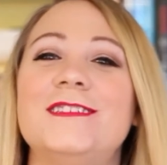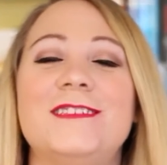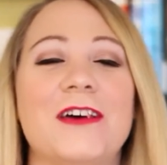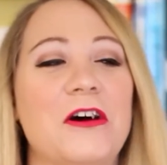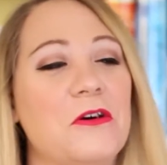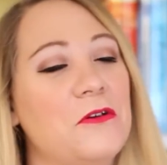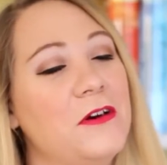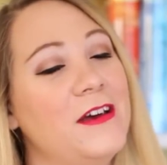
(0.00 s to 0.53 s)

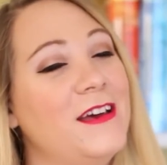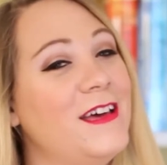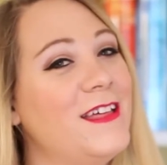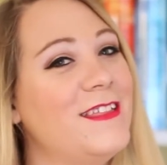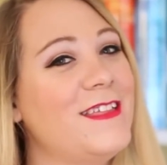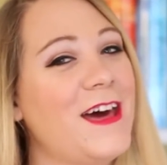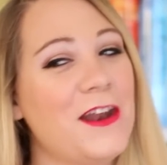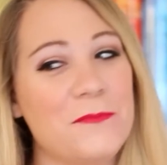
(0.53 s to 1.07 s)
so
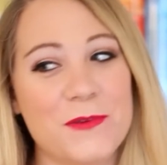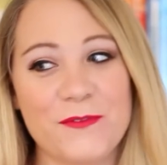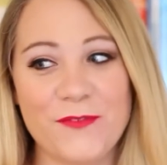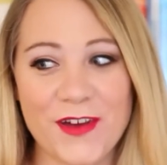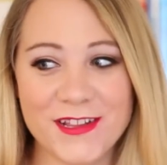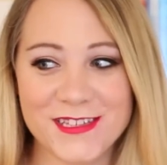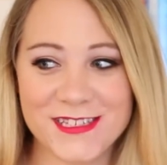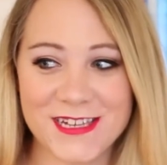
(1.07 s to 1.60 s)
that'll be
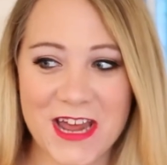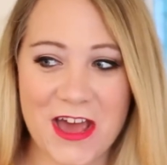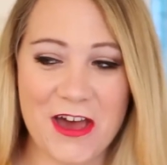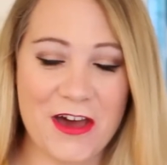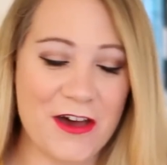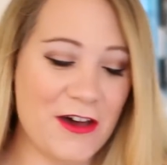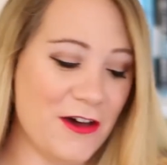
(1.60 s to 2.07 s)
fun stuff.